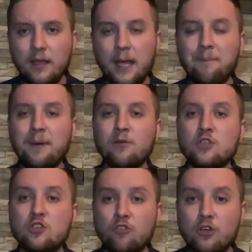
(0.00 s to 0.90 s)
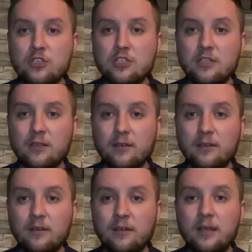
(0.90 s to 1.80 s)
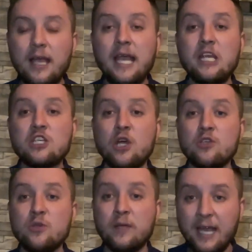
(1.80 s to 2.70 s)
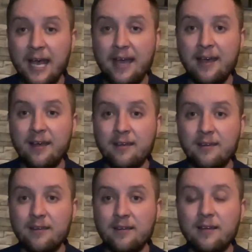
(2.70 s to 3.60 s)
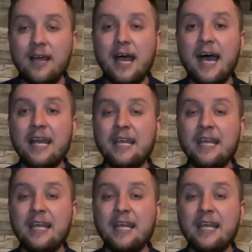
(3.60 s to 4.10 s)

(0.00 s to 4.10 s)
It builds trust, it shows you care, and